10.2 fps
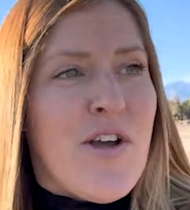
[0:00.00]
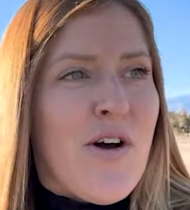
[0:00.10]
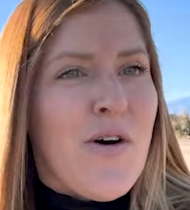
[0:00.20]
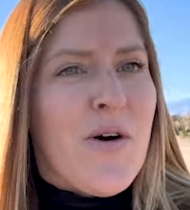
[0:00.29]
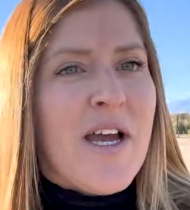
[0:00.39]

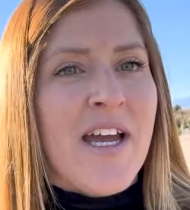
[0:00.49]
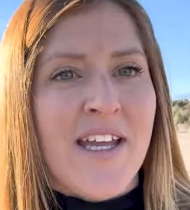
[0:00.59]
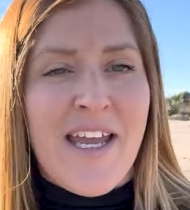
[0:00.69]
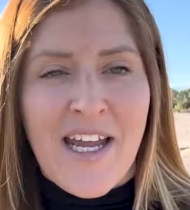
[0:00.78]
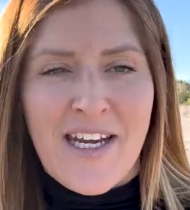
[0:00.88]
So
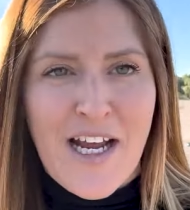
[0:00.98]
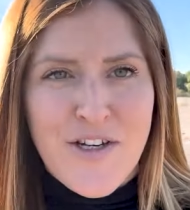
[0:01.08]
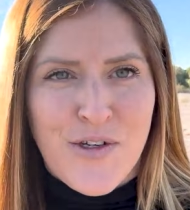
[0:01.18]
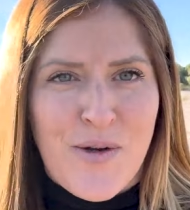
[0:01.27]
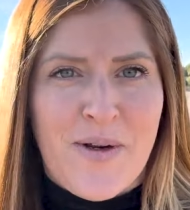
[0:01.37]
yeah,
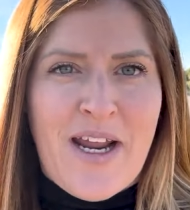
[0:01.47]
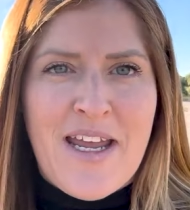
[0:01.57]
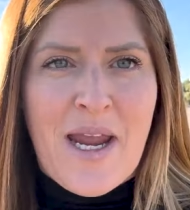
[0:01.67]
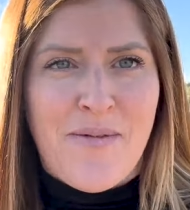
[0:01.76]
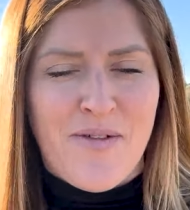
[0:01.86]
naturally when
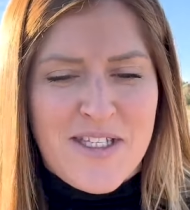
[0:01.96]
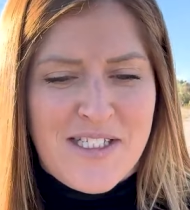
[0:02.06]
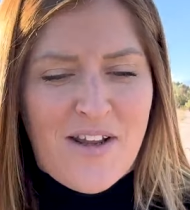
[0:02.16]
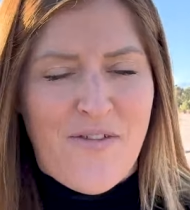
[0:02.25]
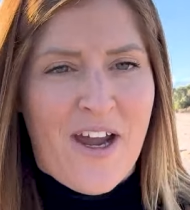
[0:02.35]
I came to
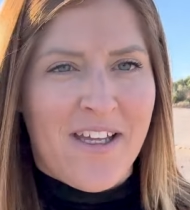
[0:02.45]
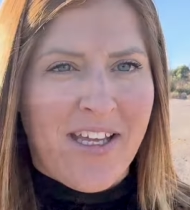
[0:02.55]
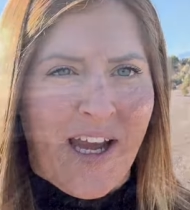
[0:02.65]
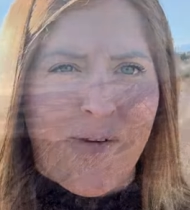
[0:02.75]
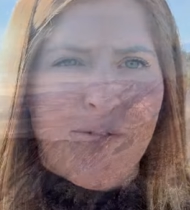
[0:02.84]
visit Death Valley,